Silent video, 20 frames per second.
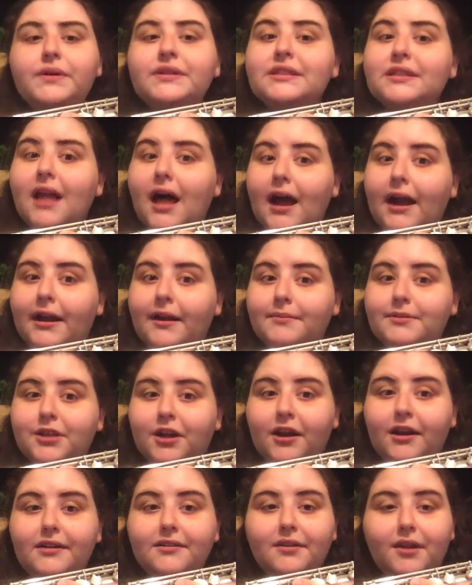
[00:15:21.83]
line is
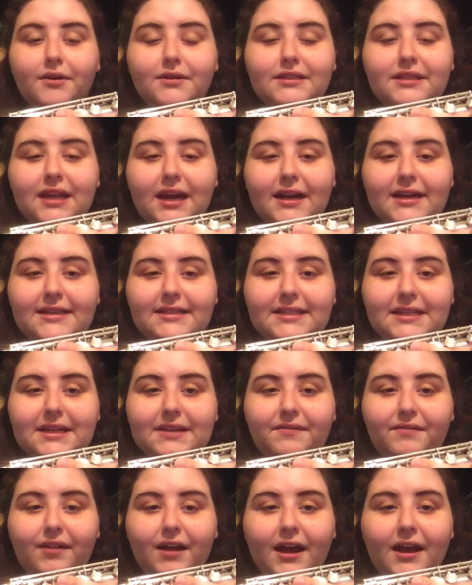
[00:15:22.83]

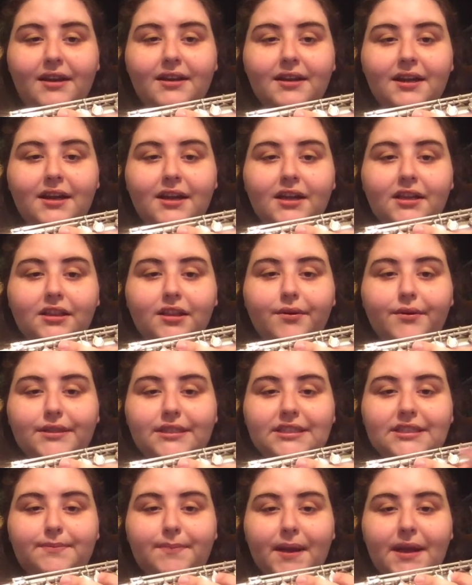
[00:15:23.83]
E flat,
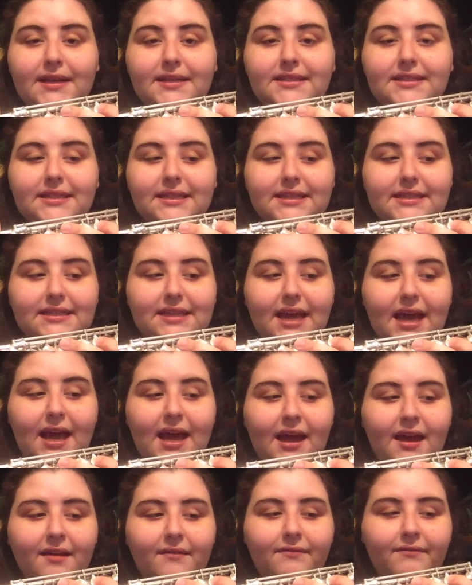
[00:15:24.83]
lowest space is
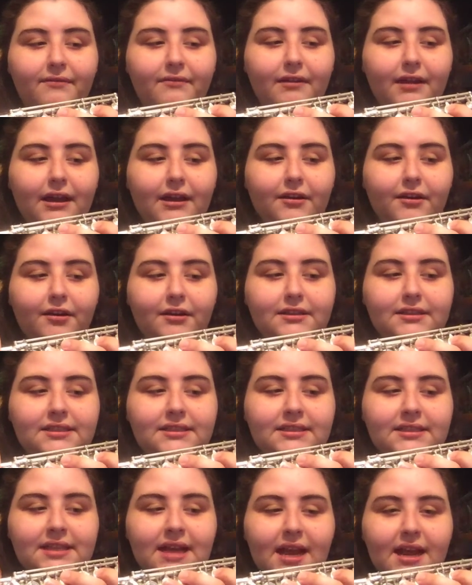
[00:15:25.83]
F, and our
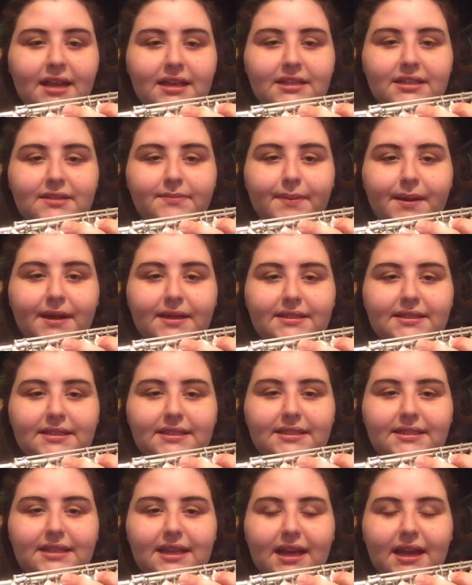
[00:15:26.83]
second space
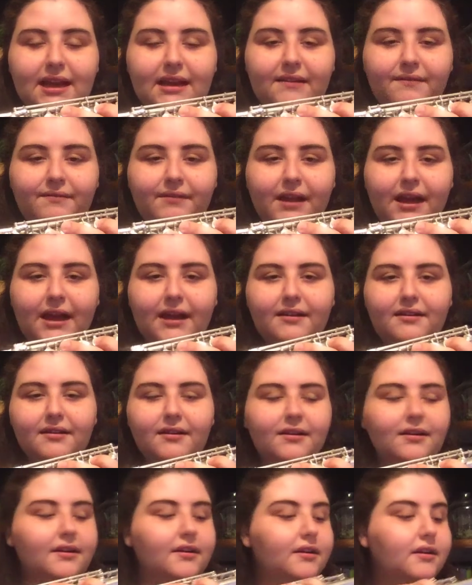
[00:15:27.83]
is A flat.
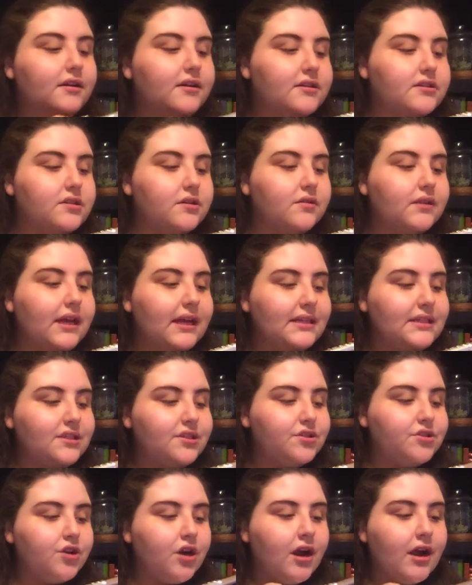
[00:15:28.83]
So
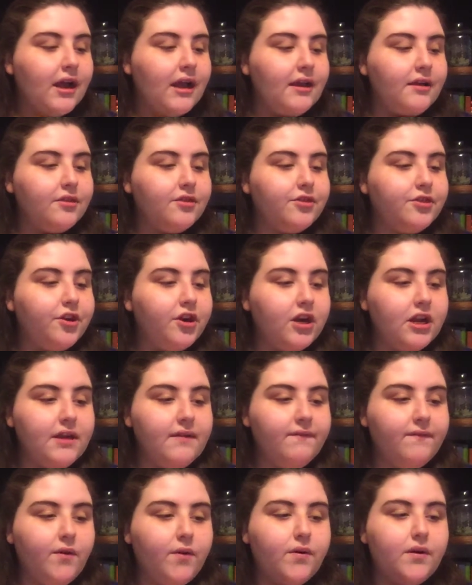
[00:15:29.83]
let's try
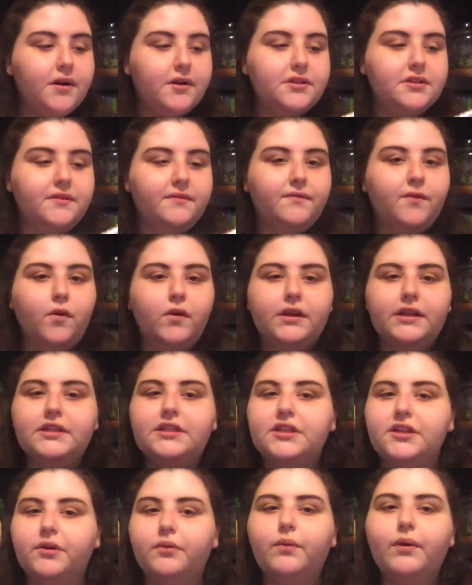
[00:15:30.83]
34 to
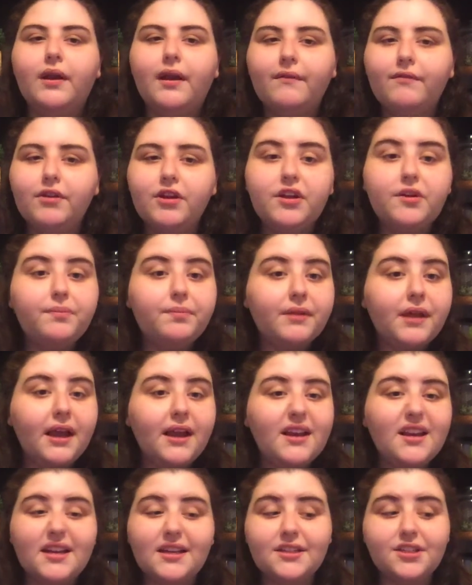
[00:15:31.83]
42. Whenever you
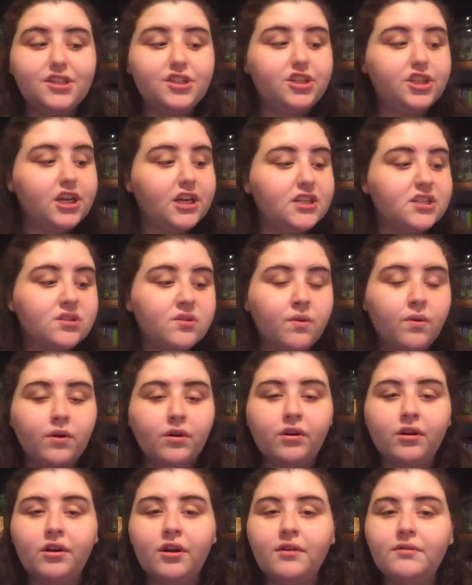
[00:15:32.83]
play, it's just
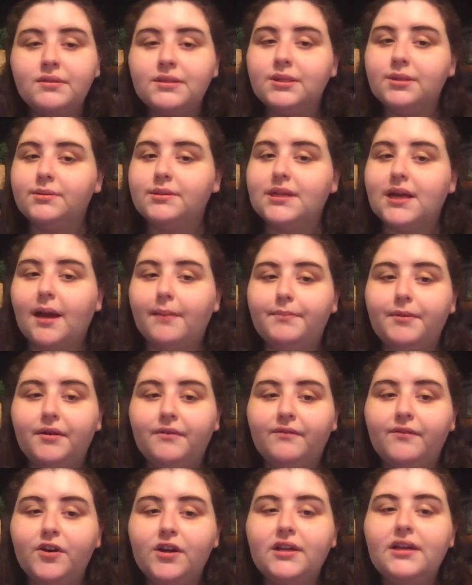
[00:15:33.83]
quarter notes, so tap your
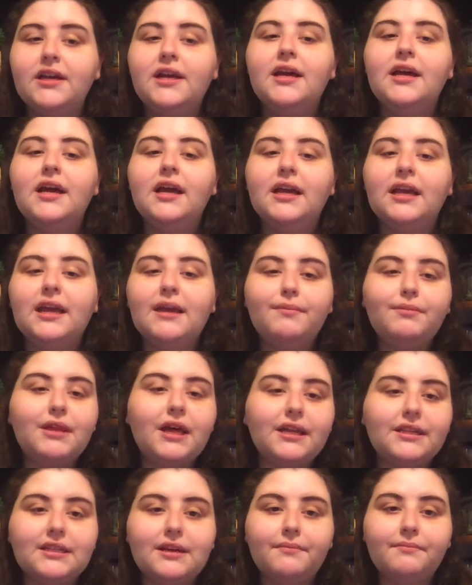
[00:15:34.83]
foot, keep
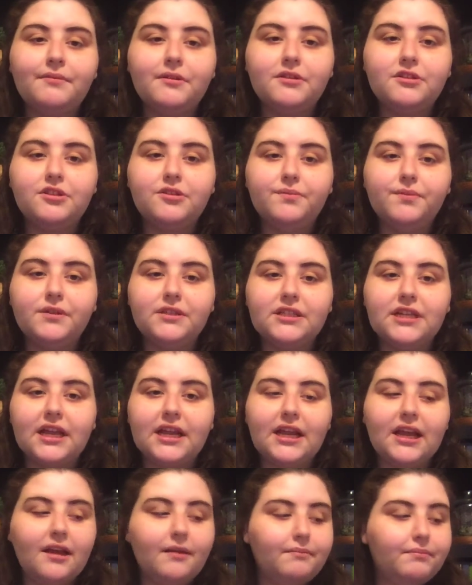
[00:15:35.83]
that tempo super
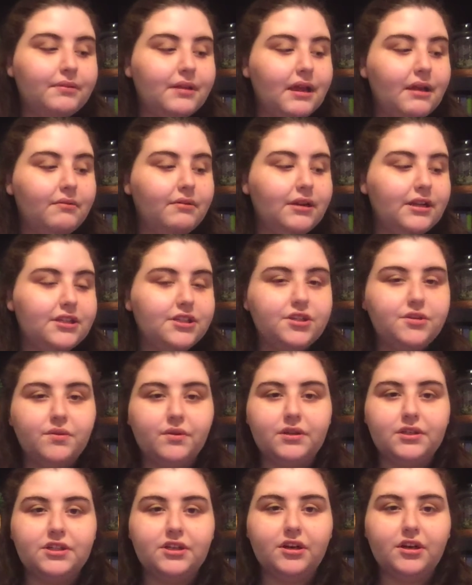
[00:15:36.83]
steady, and play when it's
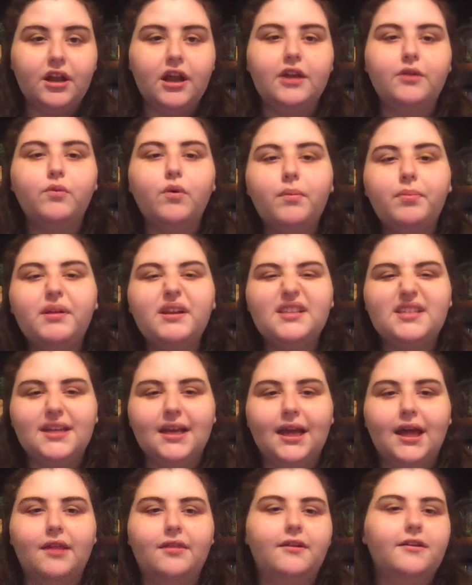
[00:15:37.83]
your turn. And we'll play
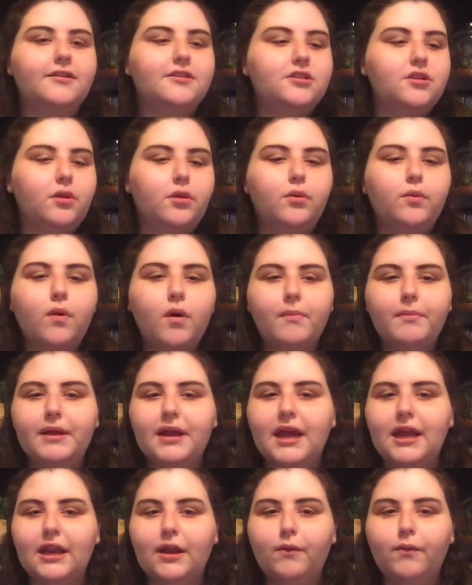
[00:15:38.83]
together, so there won't
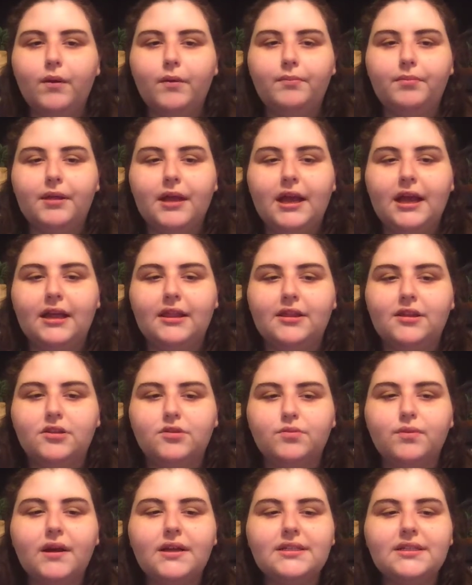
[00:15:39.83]
be anyone playing in
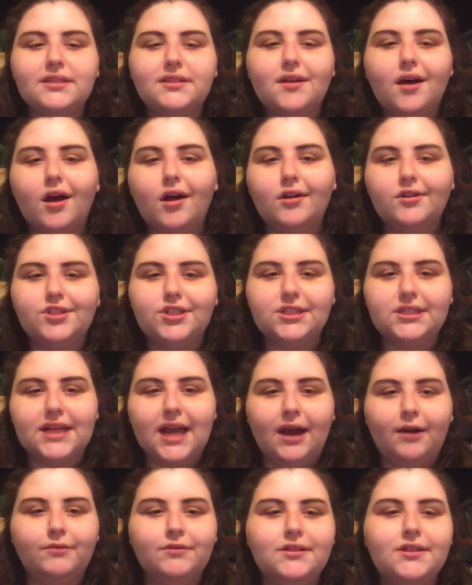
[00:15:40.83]
those rests. I'll just
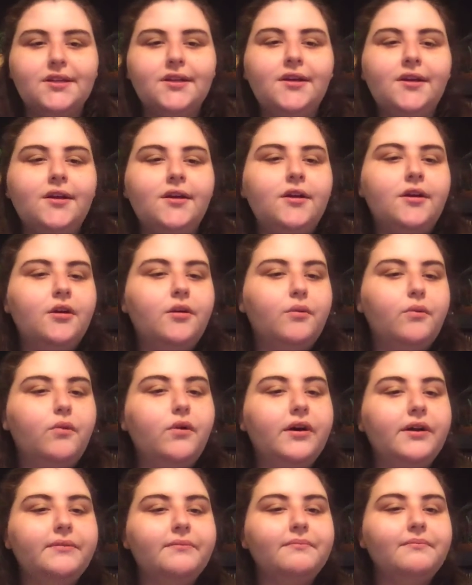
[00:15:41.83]
count.
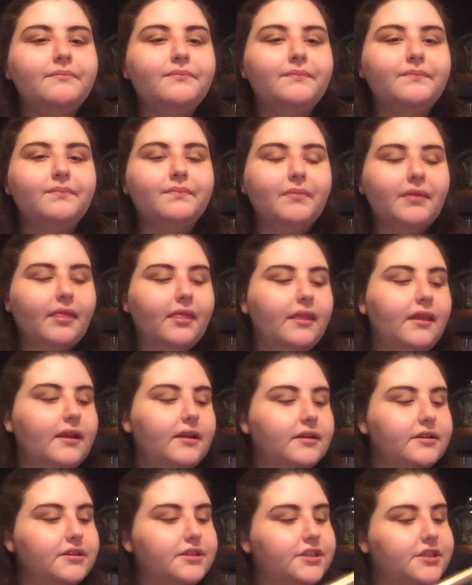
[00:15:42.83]
1,
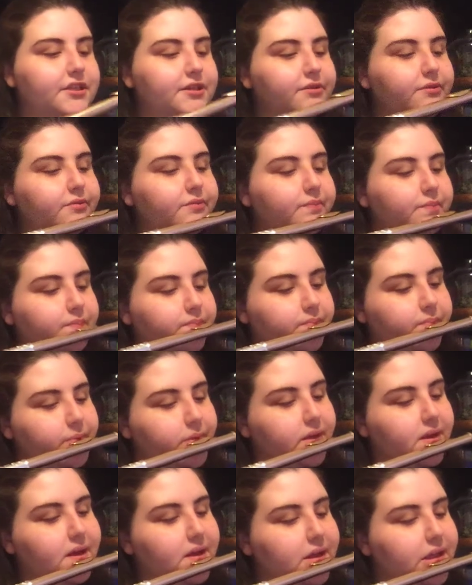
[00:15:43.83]
2,
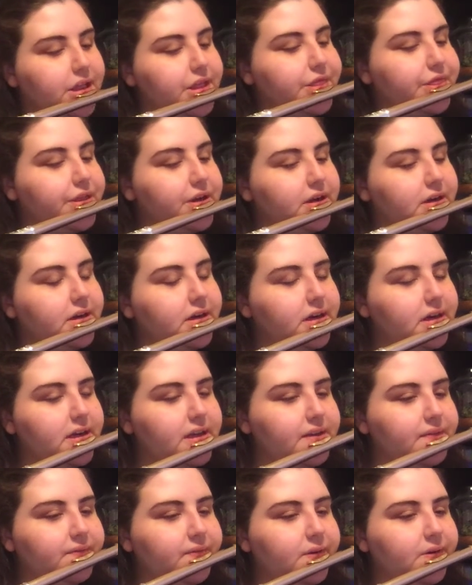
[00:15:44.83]

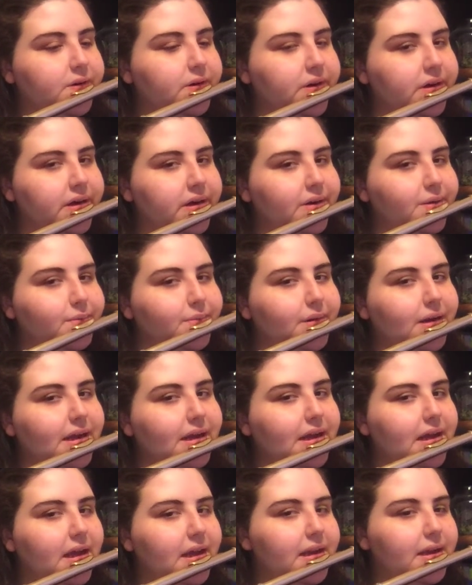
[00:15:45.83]
34,
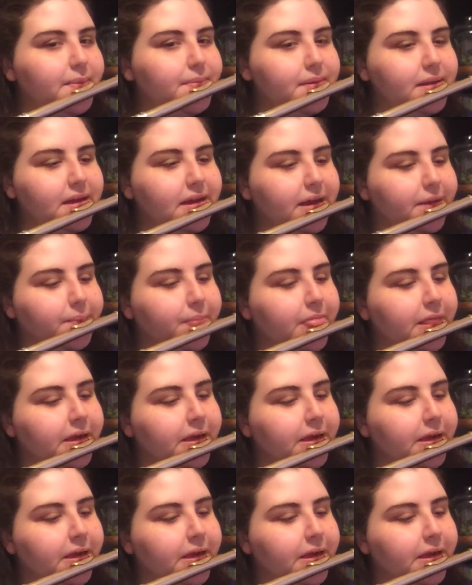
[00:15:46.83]
ready, play.